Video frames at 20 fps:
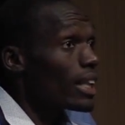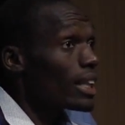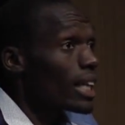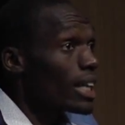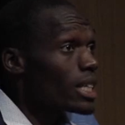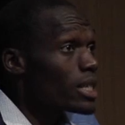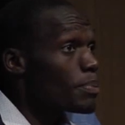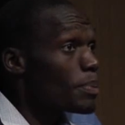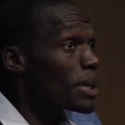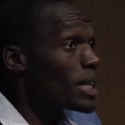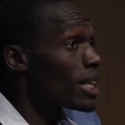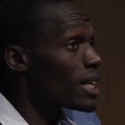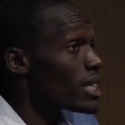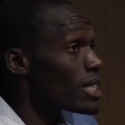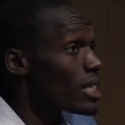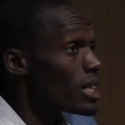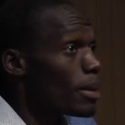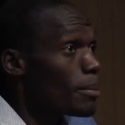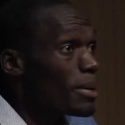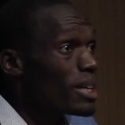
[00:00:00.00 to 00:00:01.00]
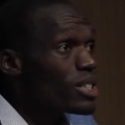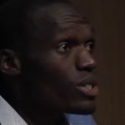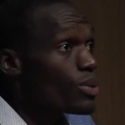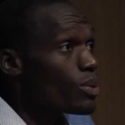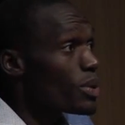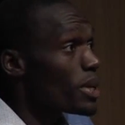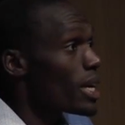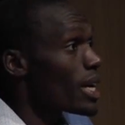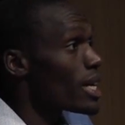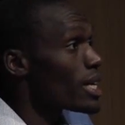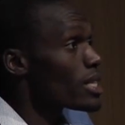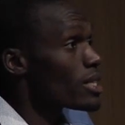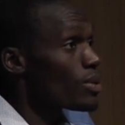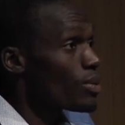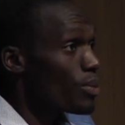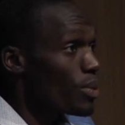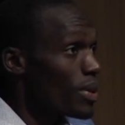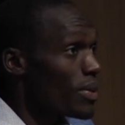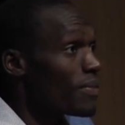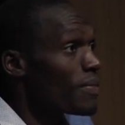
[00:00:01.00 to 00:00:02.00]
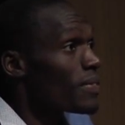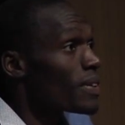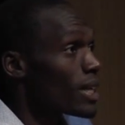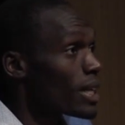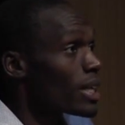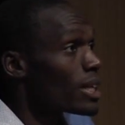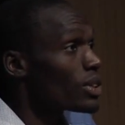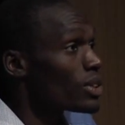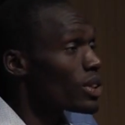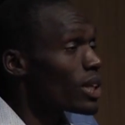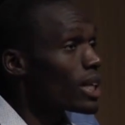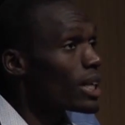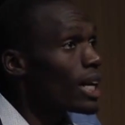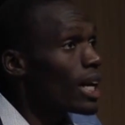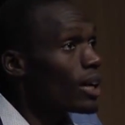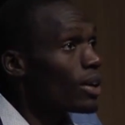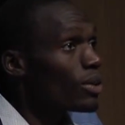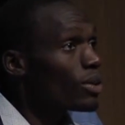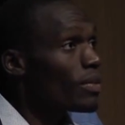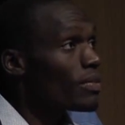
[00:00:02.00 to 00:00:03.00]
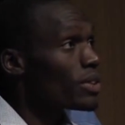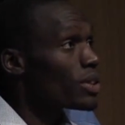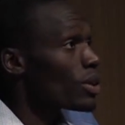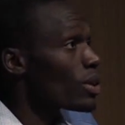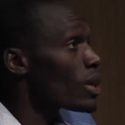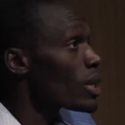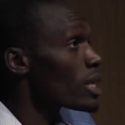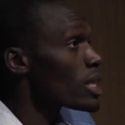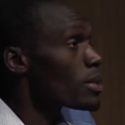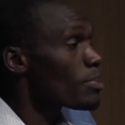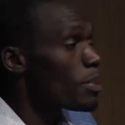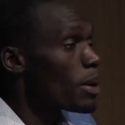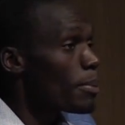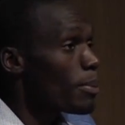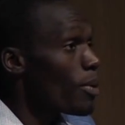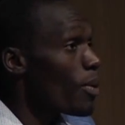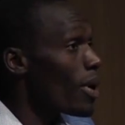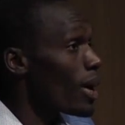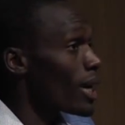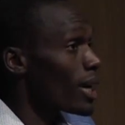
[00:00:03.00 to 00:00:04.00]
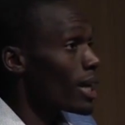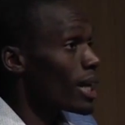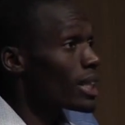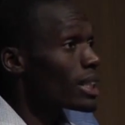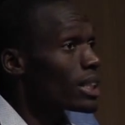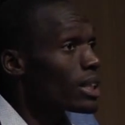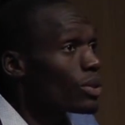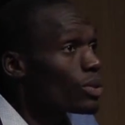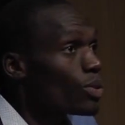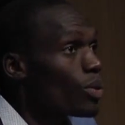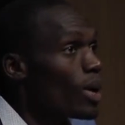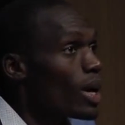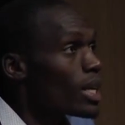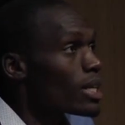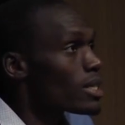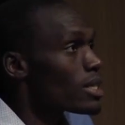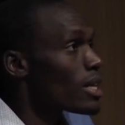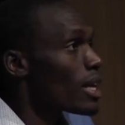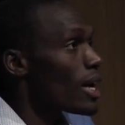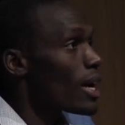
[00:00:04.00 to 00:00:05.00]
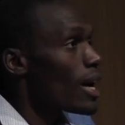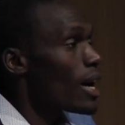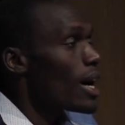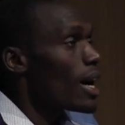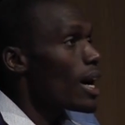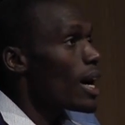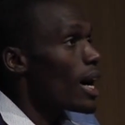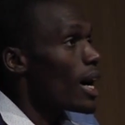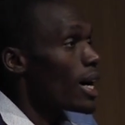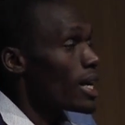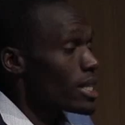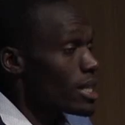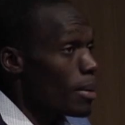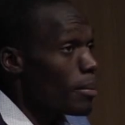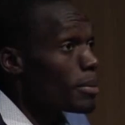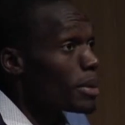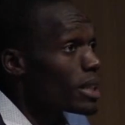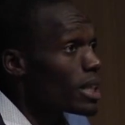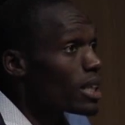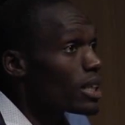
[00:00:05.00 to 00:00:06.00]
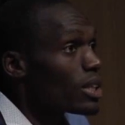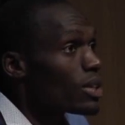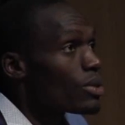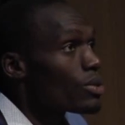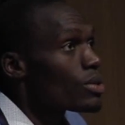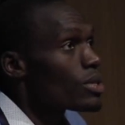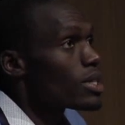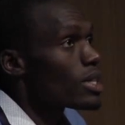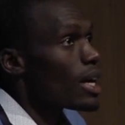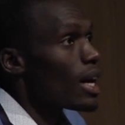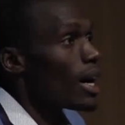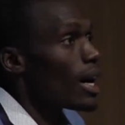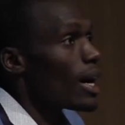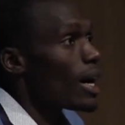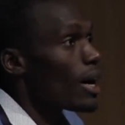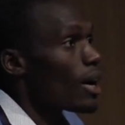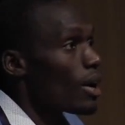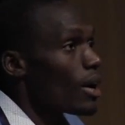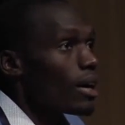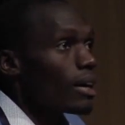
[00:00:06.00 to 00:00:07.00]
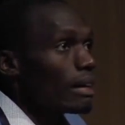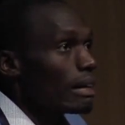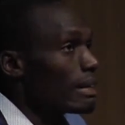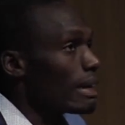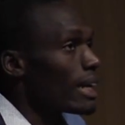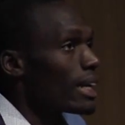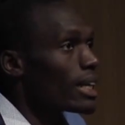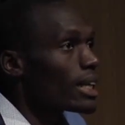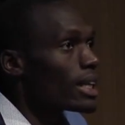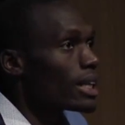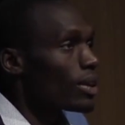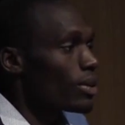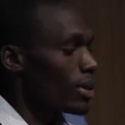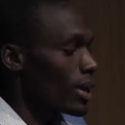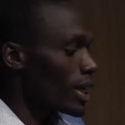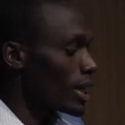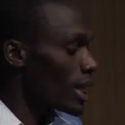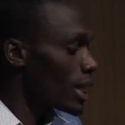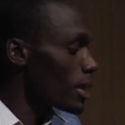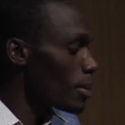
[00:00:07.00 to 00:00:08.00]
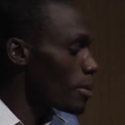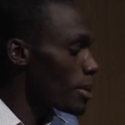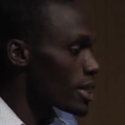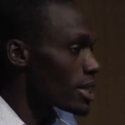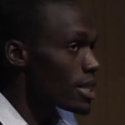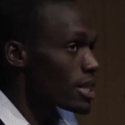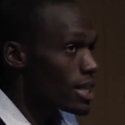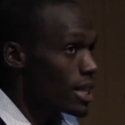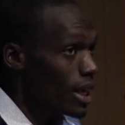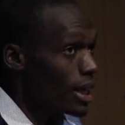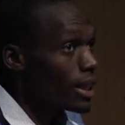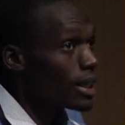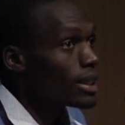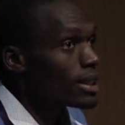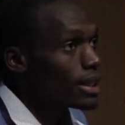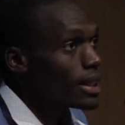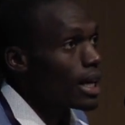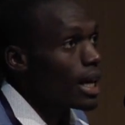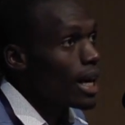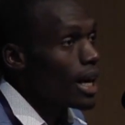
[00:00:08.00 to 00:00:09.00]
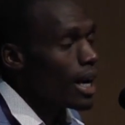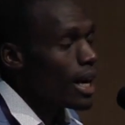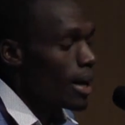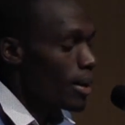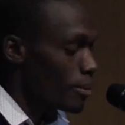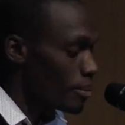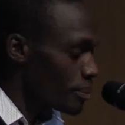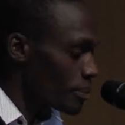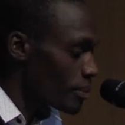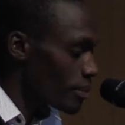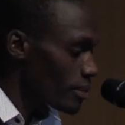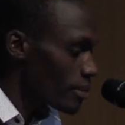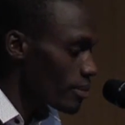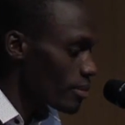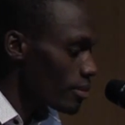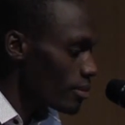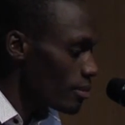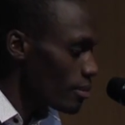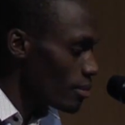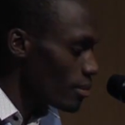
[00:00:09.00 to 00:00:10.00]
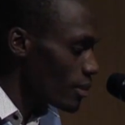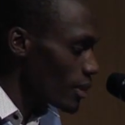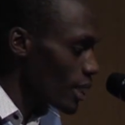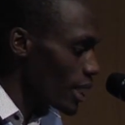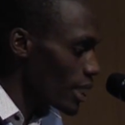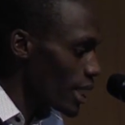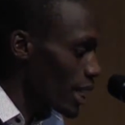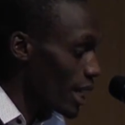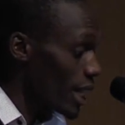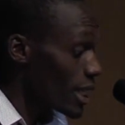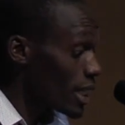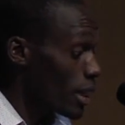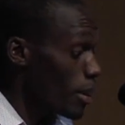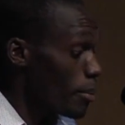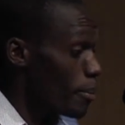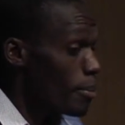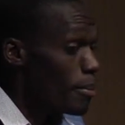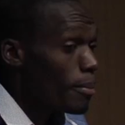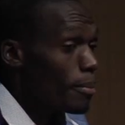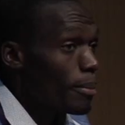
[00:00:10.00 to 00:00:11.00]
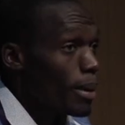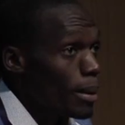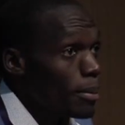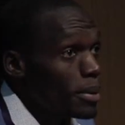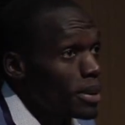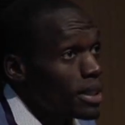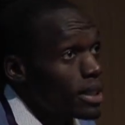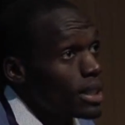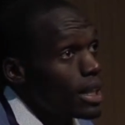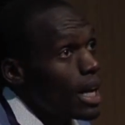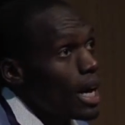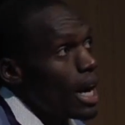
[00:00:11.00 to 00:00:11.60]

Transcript: the, experience in the past two years, we've really trained a lot of journalists. People are writing to us, uh, submitting news daily, on a daily basis, and um, they're getting published.